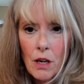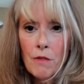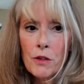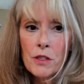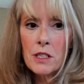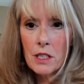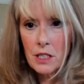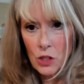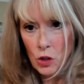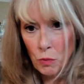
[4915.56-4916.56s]
versus
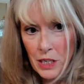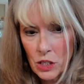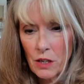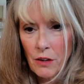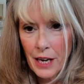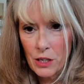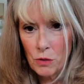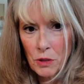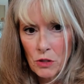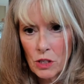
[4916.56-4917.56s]
a situational
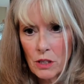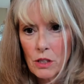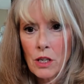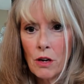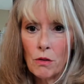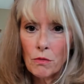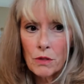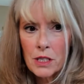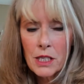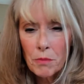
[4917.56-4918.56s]
attribution. So
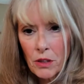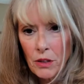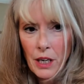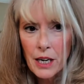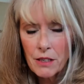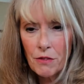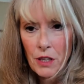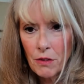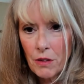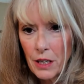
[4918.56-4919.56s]
similar kind of
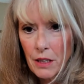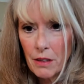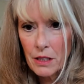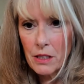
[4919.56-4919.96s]
theory in